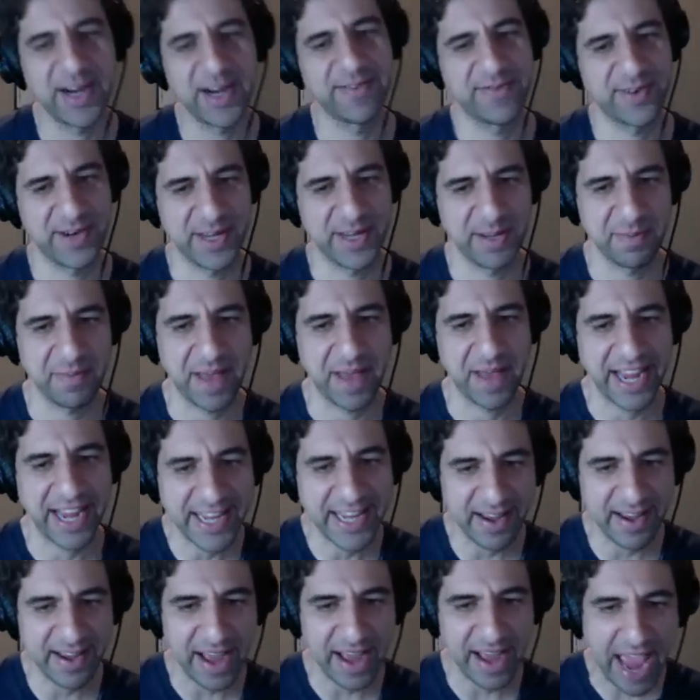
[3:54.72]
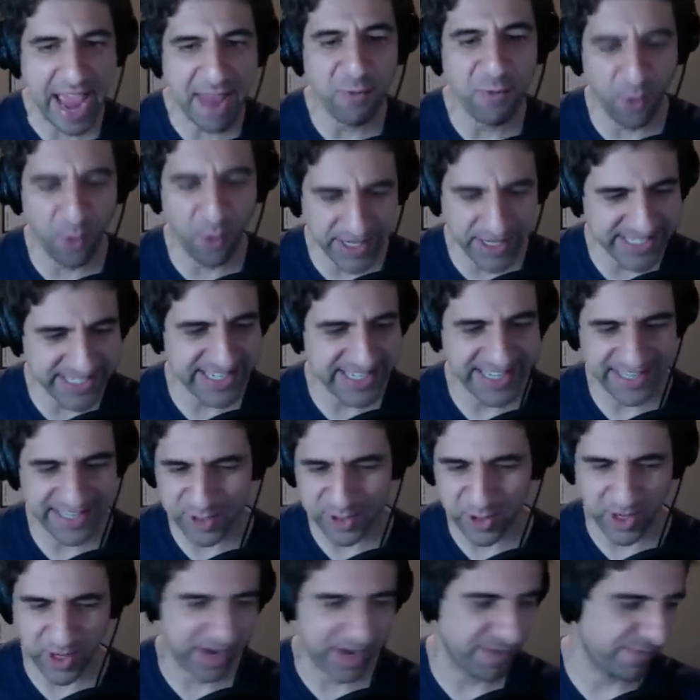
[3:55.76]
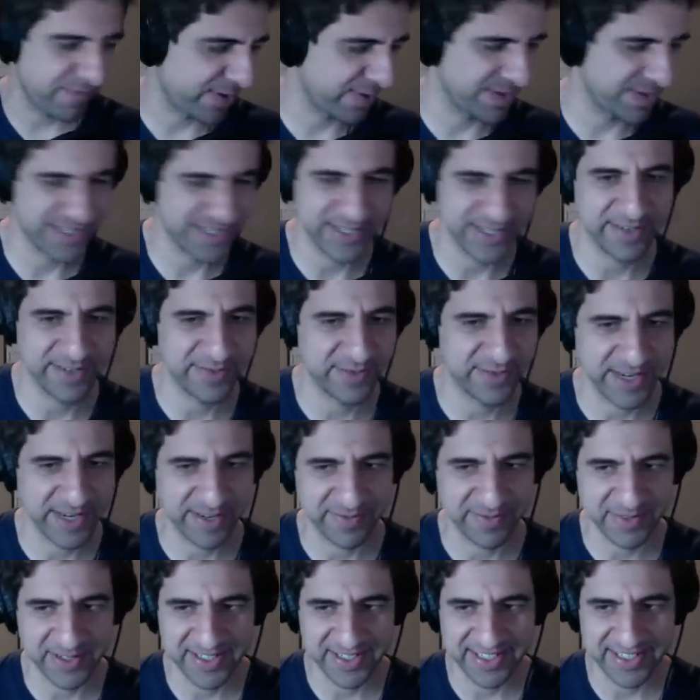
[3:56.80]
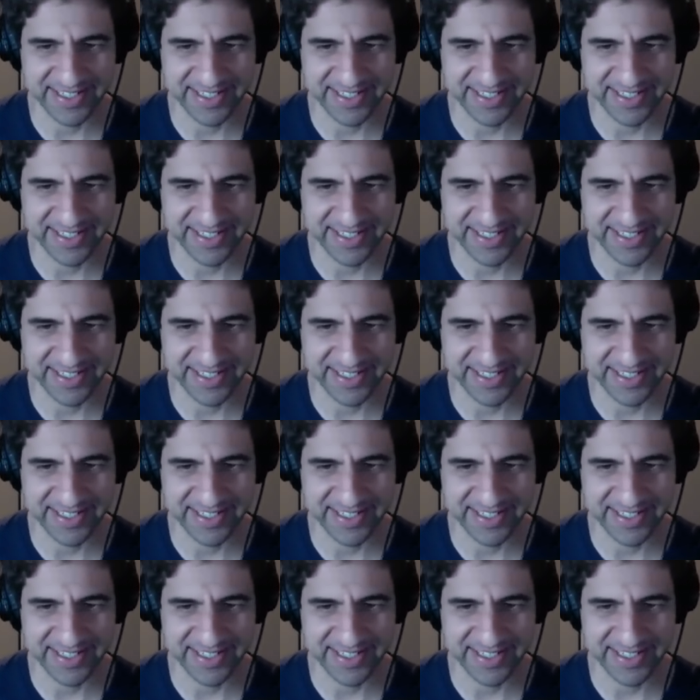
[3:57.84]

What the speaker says: for him. I wanted his triumphant return forever.